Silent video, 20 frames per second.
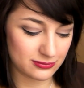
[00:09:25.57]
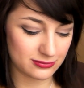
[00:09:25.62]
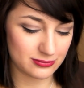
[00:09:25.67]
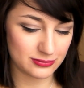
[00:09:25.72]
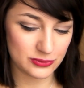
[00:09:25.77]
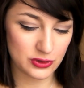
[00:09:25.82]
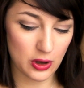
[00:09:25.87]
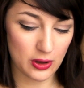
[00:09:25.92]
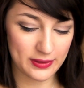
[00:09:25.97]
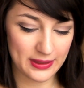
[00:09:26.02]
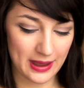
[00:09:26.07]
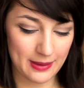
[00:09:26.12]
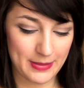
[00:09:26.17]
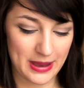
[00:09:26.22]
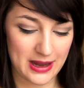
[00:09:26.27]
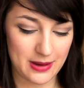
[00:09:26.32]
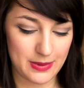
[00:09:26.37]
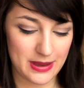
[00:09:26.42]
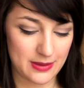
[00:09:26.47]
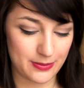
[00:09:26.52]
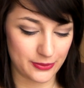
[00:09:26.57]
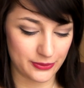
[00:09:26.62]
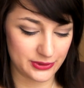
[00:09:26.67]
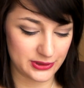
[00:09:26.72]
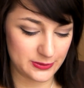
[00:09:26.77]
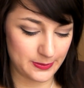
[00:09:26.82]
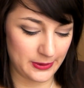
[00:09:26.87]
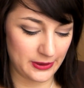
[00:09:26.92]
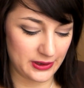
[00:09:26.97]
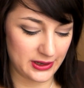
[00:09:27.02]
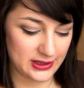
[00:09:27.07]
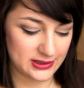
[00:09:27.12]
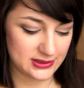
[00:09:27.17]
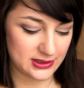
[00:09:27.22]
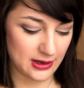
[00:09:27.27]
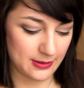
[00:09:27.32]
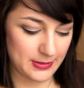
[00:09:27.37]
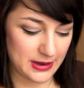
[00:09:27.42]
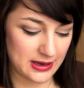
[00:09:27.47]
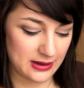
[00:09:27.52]
not that many people, to be
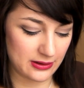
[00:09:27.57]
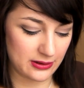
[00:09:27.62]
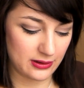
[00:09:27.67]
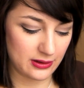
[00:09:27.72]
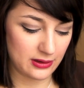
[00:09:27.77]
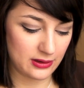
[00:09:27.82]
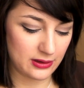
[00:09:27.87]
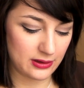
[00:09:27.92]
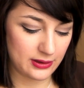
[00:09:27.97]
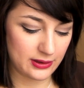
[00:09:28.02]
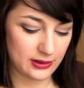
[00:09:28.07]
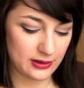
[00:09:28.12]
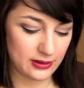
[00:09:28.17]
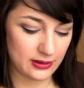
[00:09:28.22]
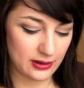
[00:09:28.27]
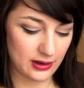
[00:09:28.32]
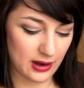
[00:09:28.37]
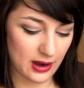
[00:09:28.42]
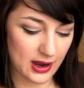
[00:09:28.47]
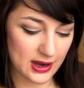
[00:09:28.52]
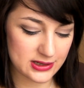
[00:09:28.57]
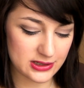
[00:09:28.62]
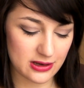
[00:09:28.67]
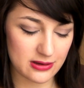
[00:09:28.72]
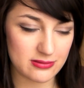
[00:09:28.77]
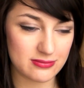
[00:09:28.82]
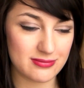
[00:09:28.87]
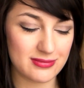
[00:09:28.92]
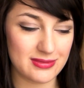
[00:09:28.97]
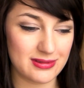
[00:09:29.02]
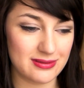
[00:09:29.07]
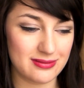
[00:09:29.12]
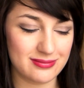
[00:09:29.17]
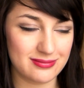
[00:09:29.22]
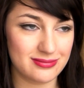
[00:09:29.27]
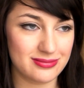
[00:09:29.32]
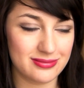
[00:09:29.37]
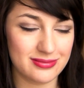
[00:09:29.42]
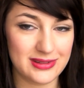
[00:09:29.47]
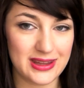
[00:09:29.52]
honest. I mean, I don't
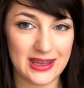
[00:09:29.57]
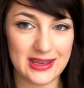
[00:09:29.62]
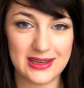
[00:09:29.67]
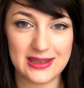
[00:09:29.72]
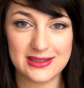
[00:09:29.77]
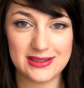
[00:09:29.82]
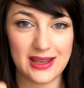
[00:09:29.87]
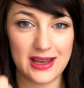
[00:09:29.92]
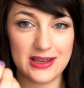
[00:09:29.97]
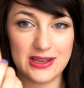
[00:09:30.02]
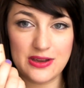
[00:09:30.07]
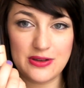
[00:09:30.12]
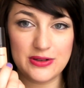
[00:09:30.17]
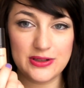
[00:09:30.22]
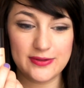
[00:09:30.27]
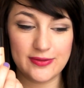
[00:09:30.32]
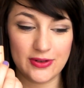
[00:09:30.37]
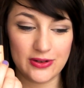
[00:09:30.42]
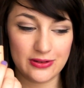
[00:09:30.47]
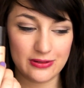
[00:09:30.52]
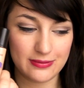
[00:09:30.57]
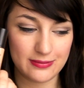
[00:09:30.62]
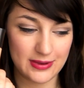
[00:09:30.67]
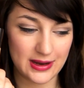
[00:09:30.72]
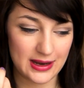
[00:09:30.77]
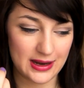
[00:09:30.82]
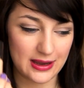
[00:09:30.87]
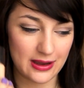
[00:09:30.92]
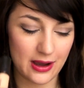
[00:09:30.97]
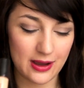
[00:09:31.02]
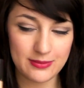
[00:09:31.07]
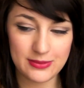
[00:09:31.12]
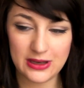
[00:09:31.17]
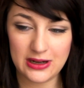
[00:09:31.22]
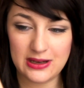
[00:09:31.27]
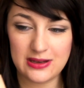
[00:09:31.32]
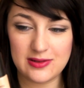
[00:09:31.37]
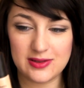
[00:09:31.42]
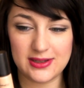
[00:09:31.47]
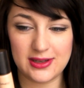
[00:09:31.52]
think it's that useful really. I'm
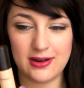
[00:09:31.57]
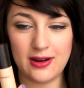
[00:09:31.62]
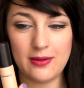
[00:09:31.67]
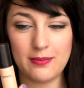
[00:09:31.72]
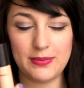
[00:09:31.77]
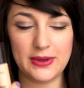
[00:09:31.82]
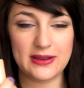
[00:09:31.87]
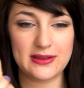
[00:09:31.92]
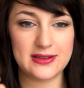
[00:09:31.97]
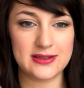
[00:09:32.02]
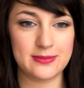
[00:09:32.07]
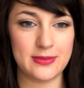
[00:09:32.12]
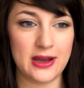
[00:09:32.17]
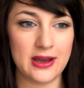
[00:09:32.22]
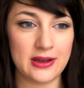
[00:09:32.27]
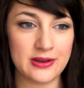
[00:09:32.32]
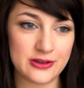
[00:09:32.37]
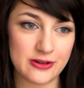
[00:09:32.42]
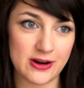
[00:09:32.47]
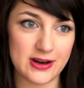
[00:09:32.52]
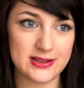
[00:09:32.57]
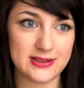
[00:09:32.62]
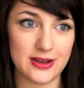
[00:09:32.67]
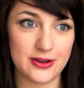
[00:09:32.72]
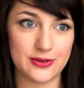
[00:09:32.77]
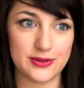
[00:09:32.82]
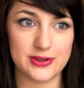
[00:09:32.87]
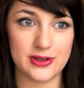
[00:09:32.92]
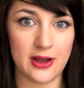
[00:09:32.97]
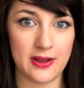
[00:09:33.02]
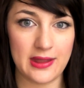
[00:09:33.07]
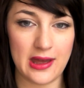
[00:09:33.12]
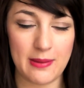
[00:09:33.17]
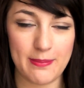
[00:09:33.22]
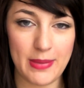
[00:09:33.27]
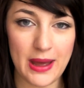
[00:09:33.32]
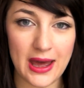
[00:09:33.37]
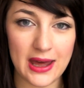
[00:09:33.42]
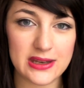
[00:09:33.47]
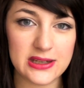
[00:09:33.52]
going to use it up because my under eye circles aren't
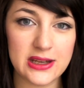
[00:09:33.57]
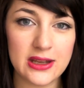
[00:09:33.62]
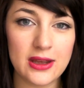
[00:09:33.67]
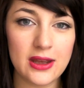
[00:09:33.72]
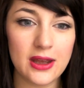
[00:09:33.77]
that bad,